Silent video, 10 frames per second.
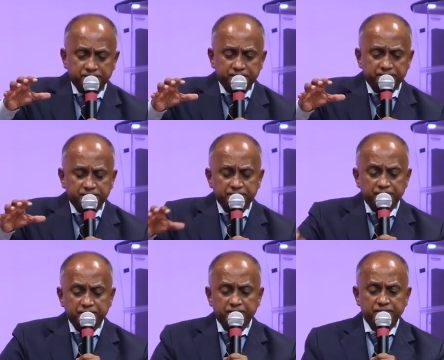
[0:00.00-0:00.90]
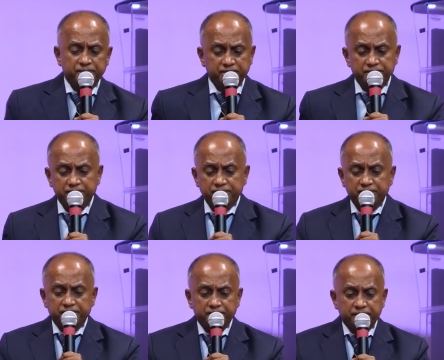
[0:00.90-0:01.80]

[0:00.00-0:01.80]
No one is speaking in this clip.